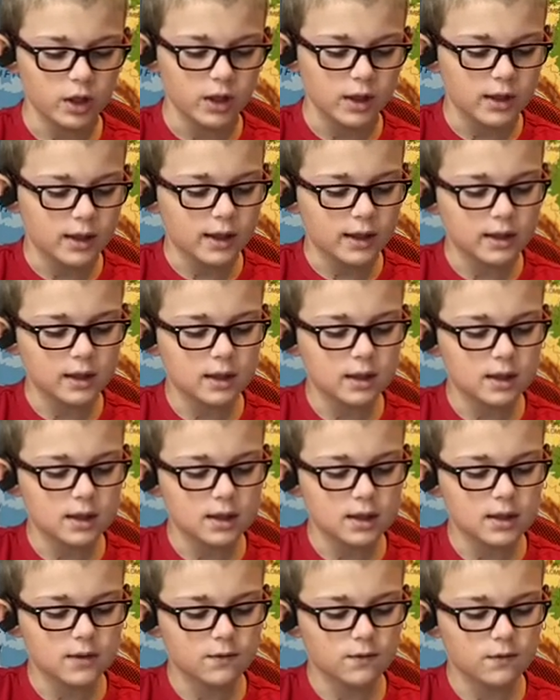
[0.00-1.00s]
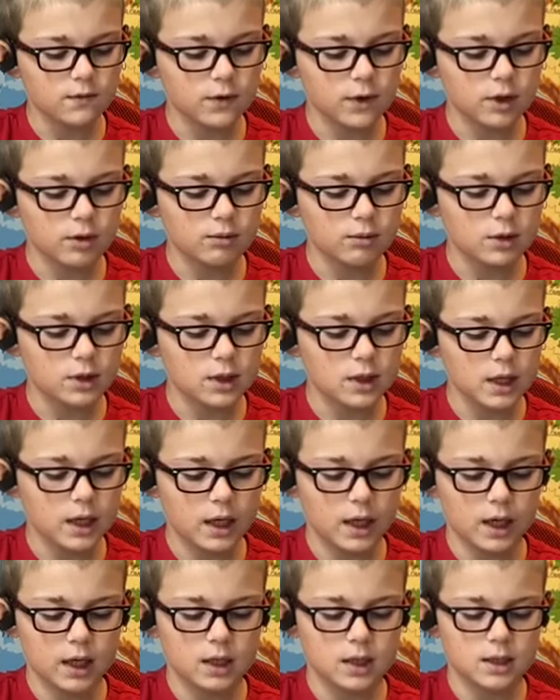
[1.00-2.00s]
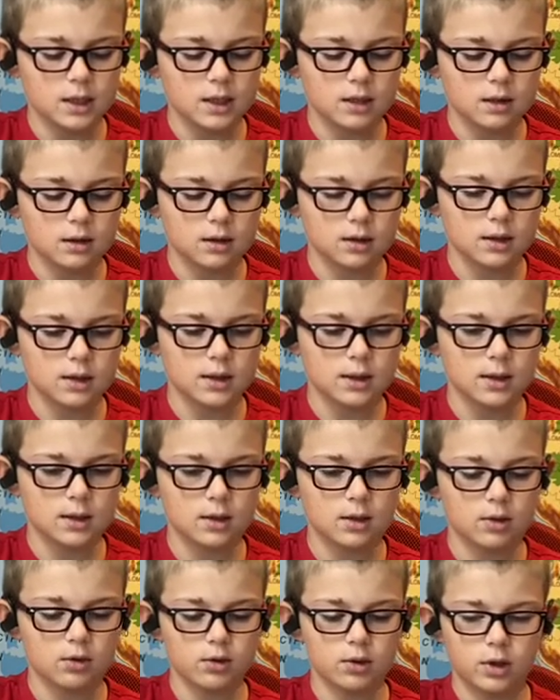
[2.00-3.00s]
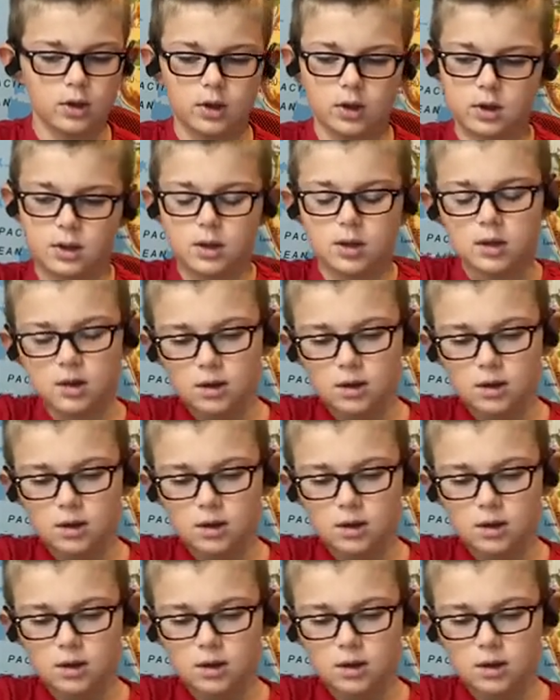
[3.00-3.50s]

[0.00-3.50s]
like in his famous Haystack series.